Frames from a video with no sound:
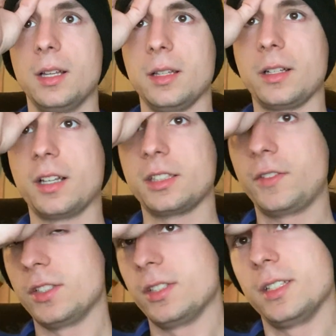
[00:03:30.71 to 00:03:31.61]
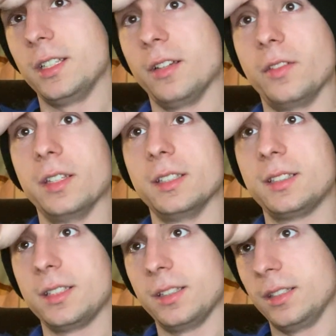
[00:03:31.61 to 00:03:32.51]
The cost efficiency of
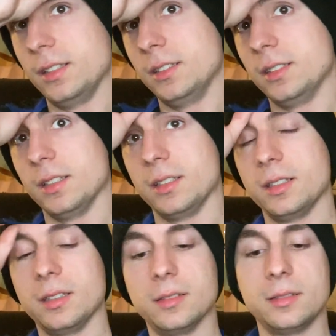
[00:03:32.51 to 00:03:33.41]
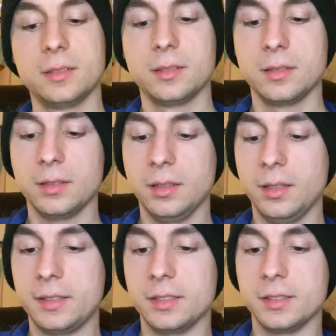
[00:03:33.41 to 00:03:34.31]
this is
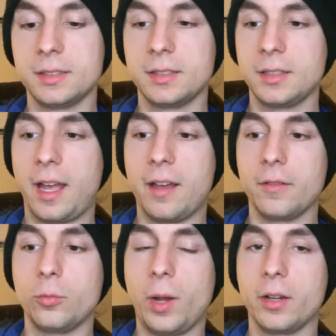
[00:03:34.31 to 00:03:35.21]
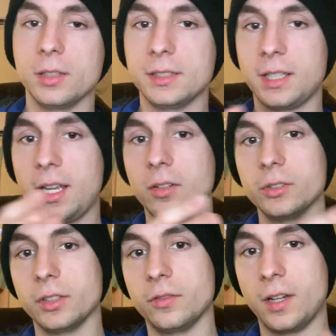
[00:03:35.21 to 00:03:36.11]
lets us have wireless and
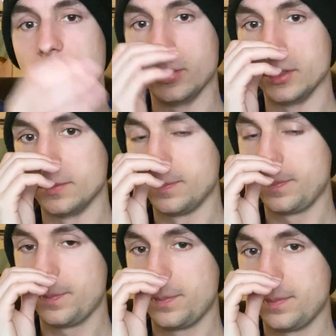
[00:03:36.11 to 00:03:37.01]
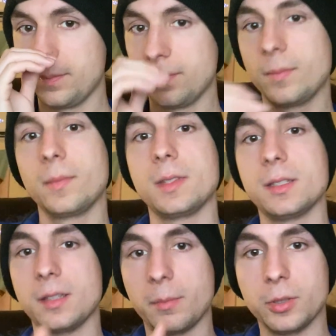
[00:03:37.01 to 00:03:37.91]
also the fiber
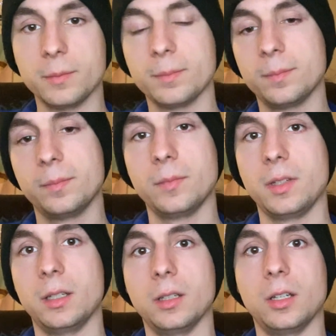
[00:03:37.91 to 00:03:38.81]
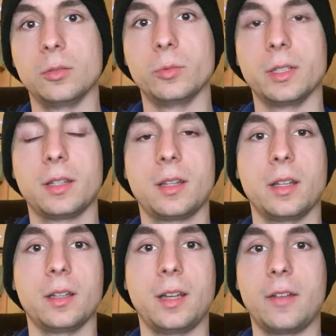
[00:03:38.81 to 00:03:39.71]
separate, and along with
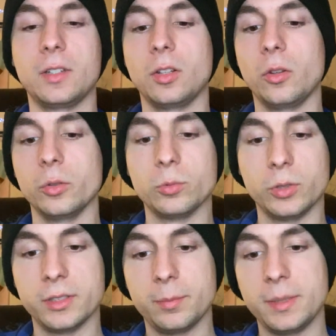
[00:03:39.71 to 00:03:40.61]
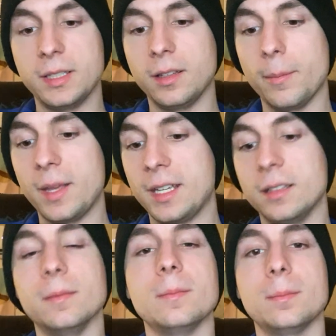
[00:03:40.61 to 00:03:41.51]
having those ones being the
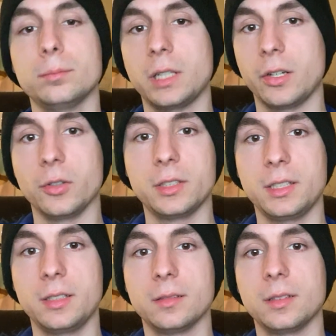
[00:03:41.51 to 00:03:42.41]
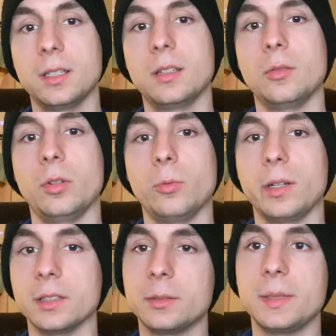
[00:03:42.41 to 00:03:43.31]
main priority, while the
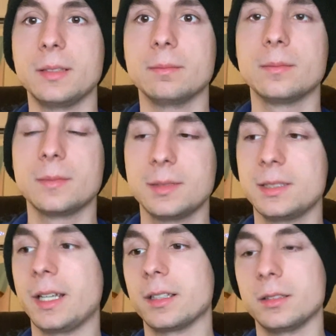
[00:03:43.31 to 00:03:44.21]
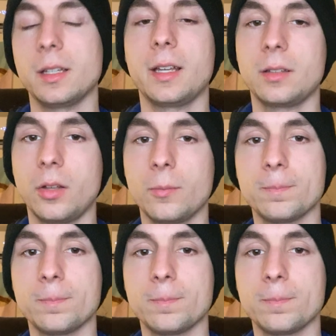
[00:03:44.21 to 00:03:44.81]
wireless being second to that, though.